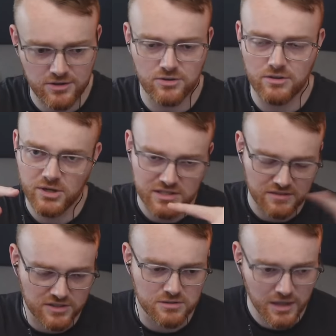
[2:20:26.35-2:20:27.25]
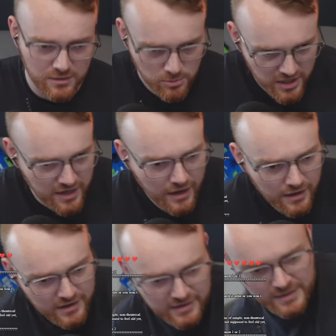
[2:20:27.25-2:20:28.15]
through the multiverse and blah blah blah,
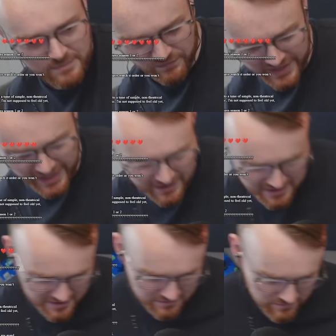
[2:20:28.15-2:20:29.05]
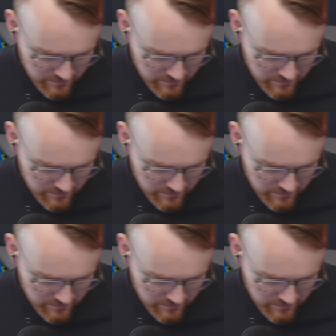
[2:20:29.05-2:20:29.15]
and